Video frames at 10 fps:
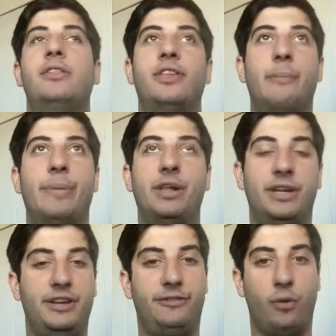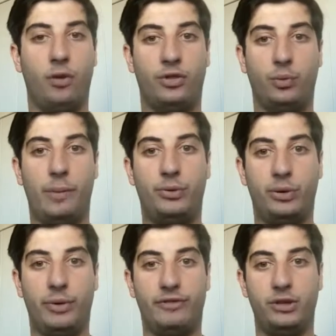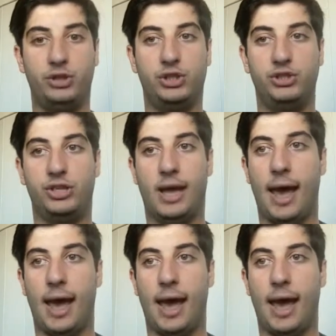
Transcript: the ability for the Web3 revolution to